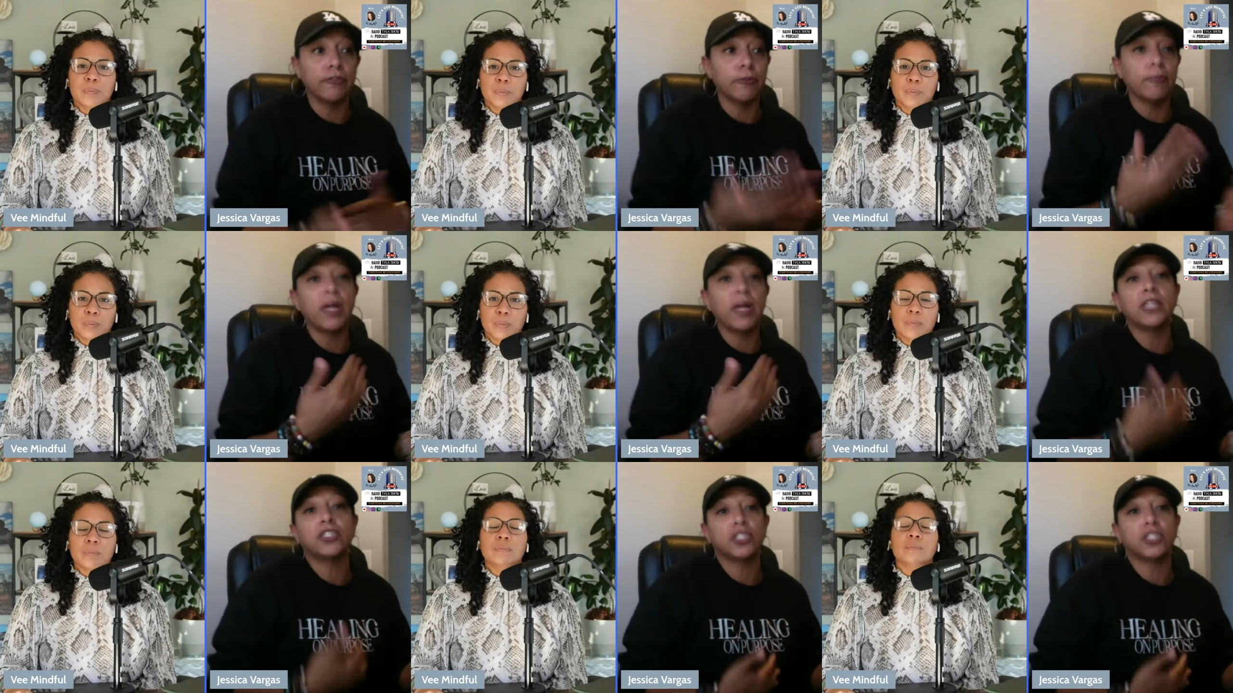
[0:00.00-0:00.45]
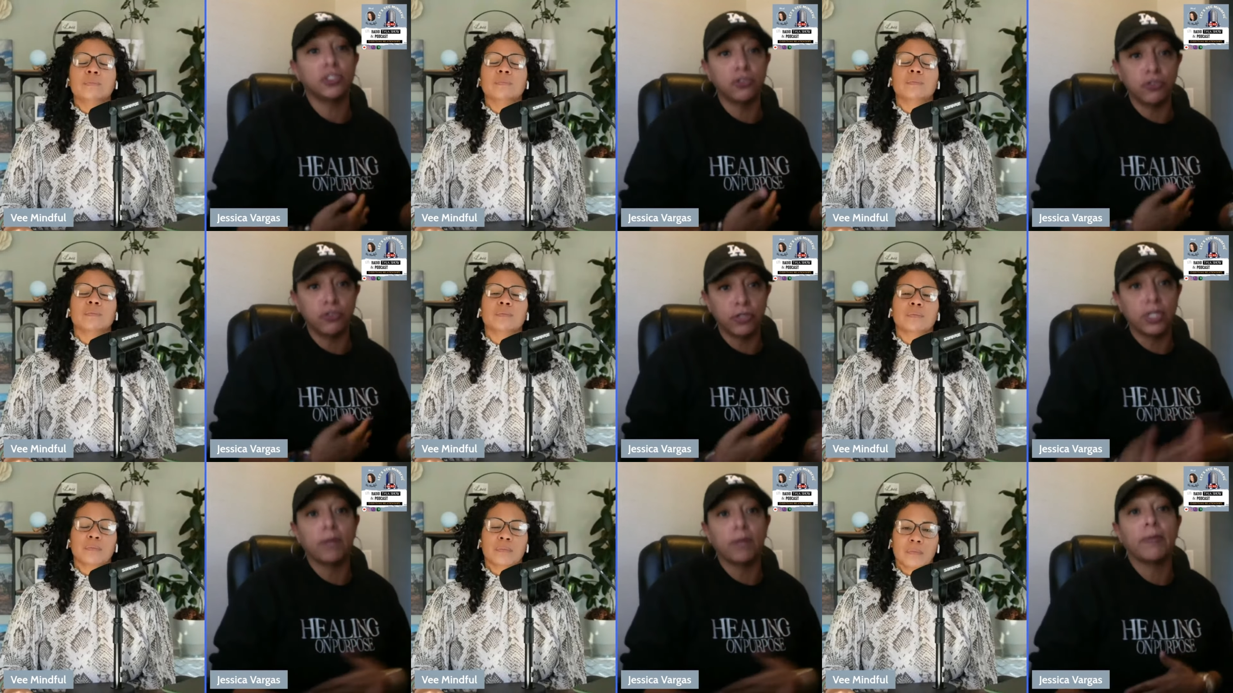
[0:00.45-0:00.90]
Speaker 1: for my
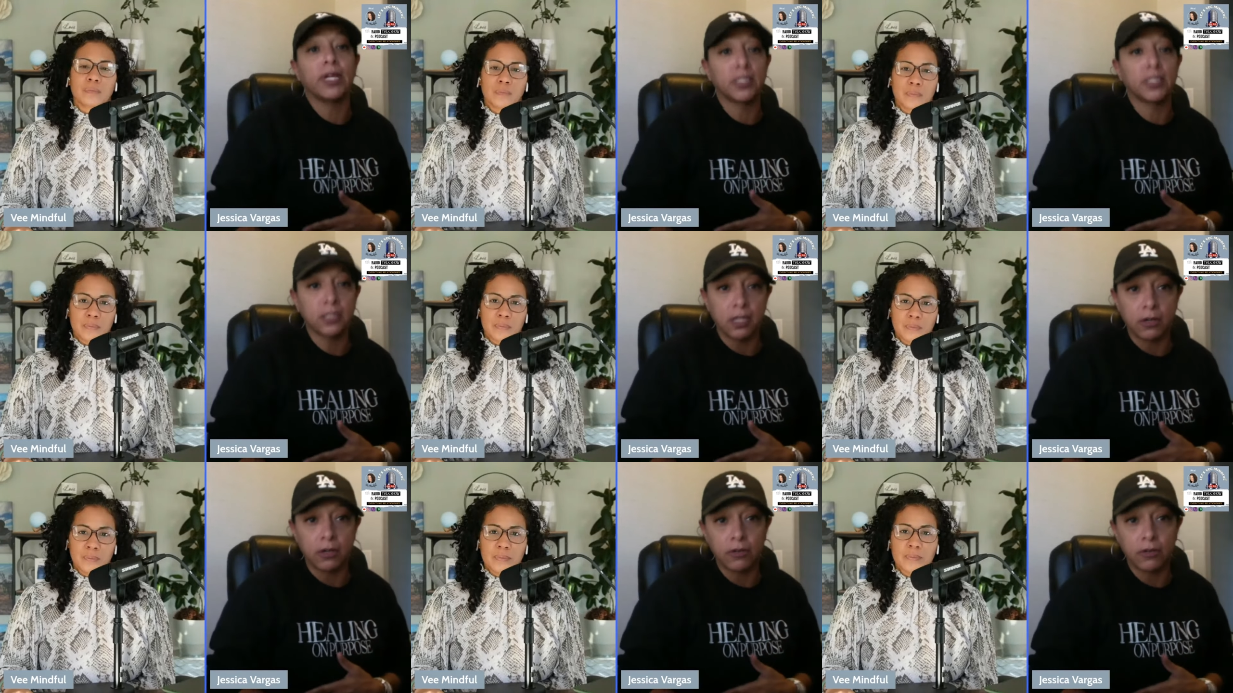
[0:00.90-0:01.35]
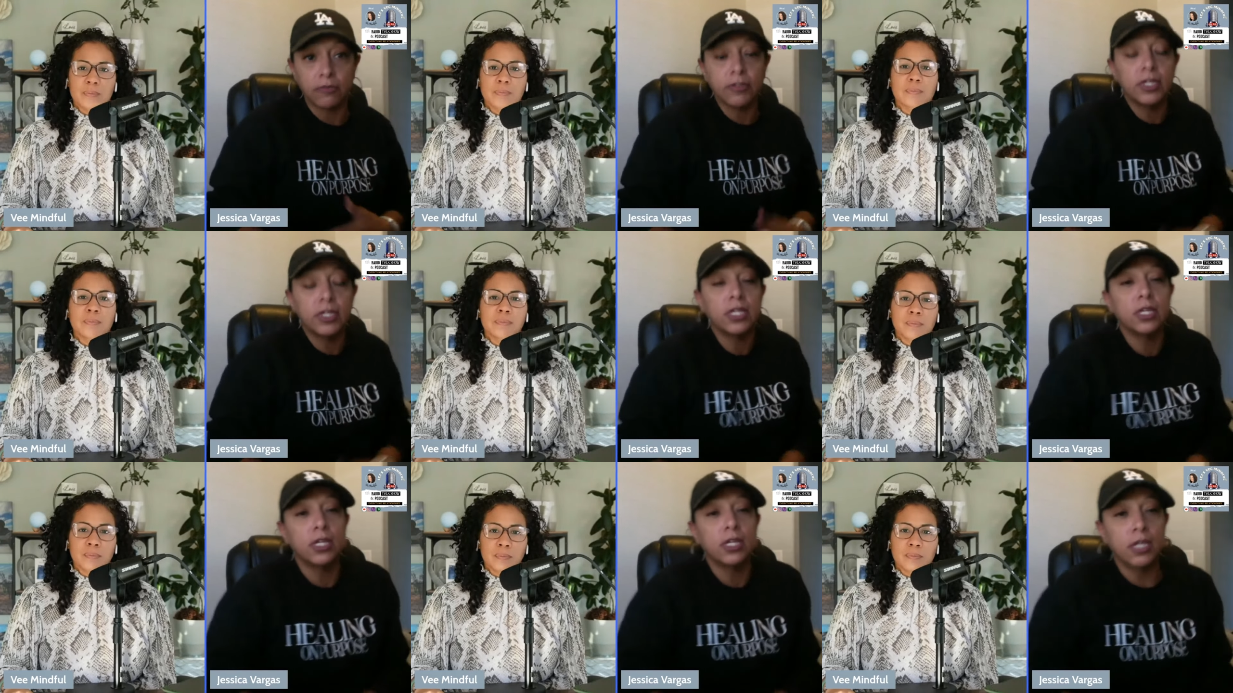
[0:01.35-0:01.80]
children and myself
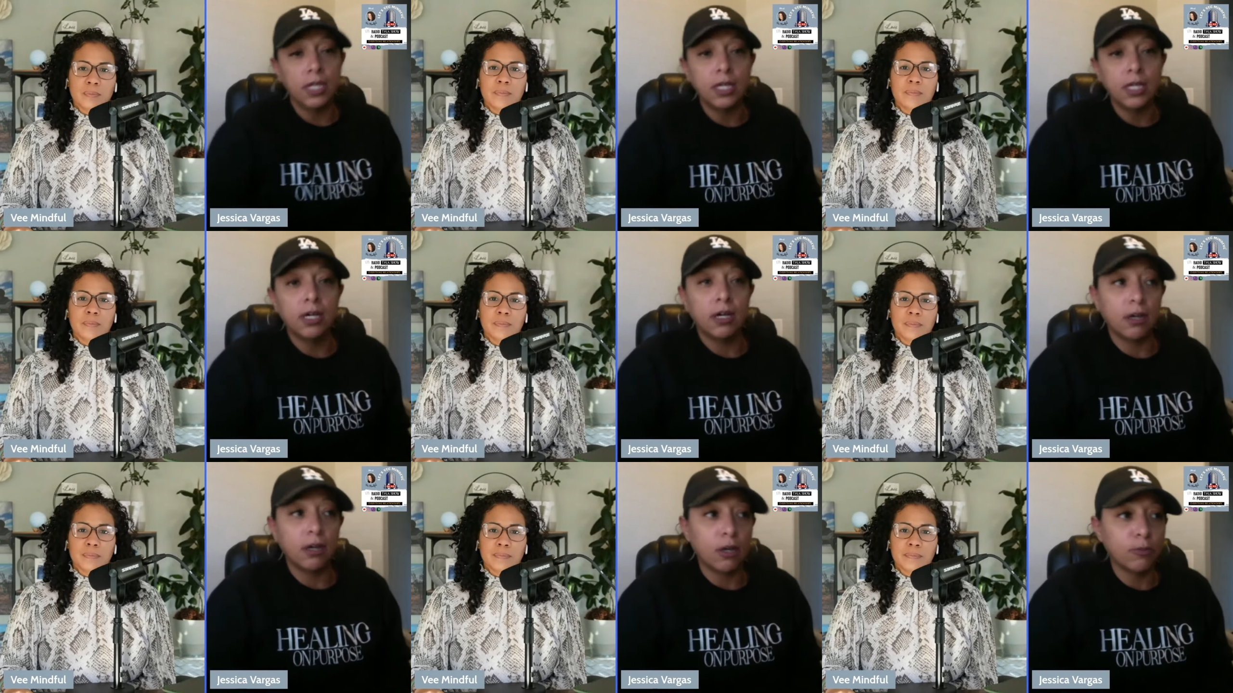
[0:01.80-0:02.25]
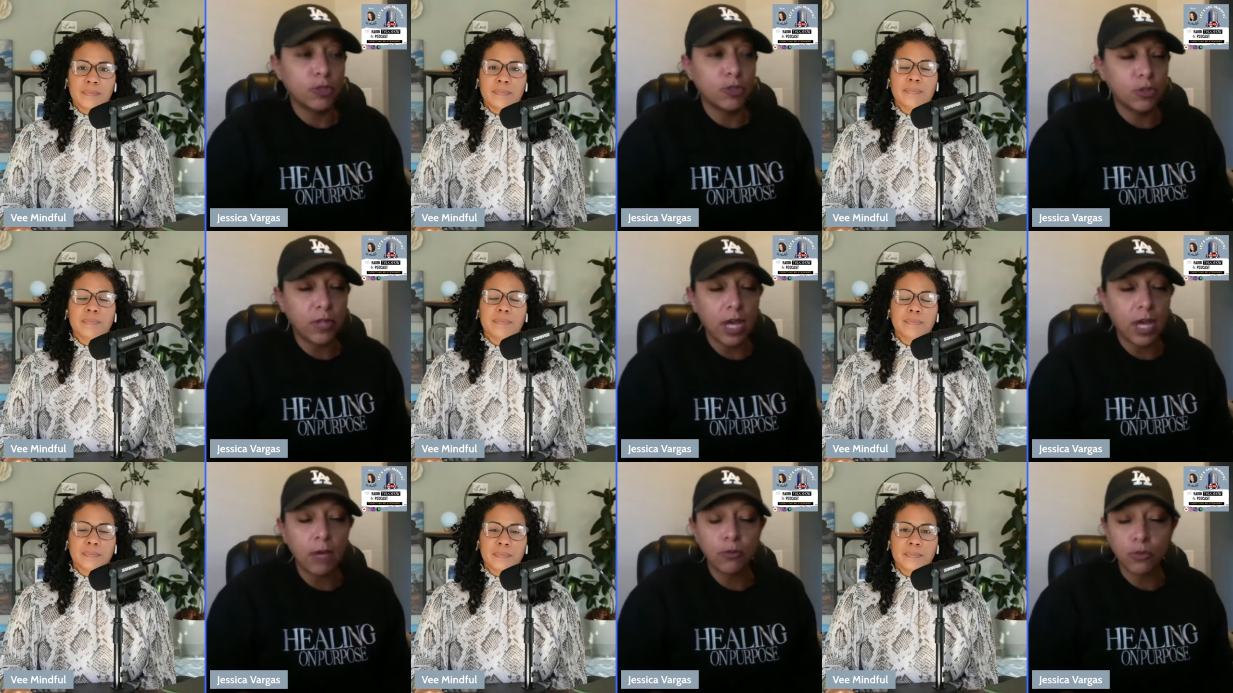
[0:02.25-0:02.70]
um,
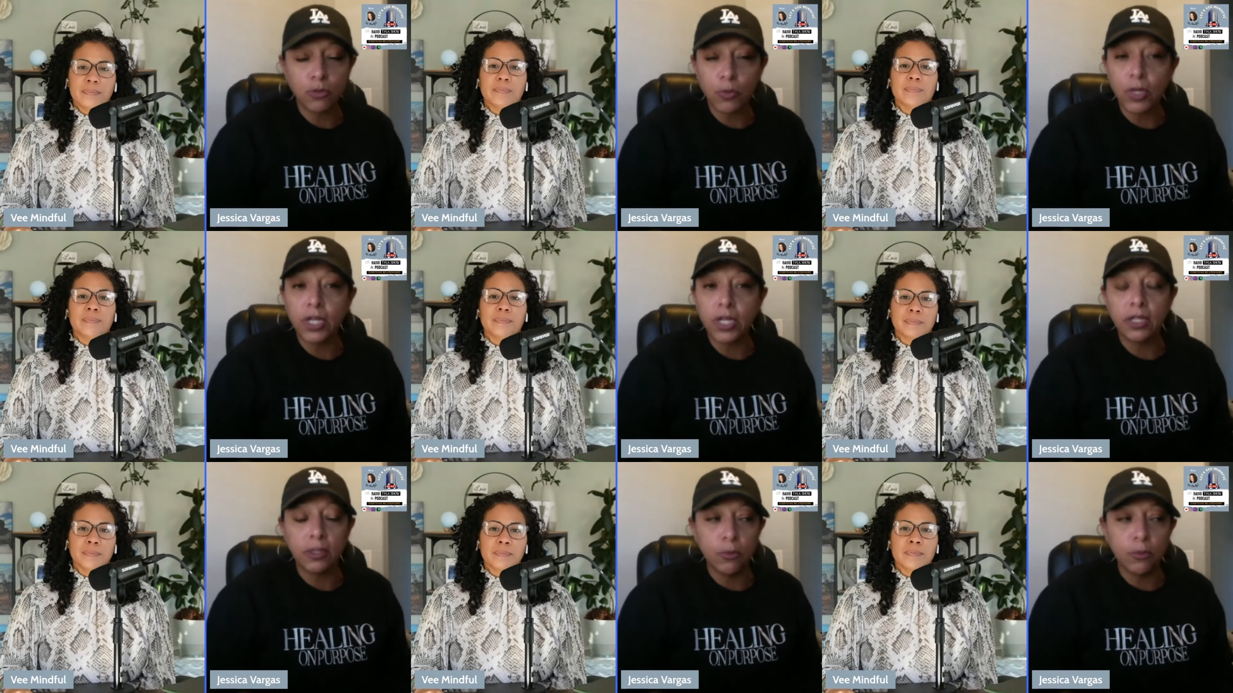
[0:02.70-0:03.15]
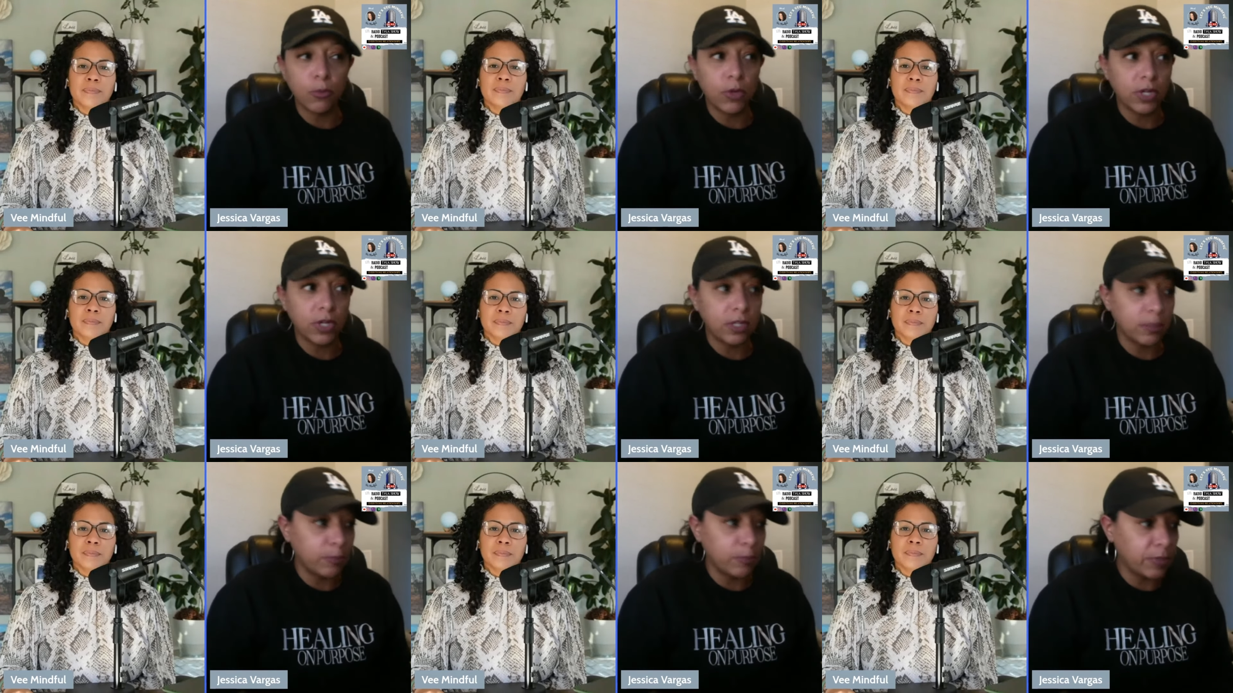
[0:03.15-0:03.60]
so that was one of the one of the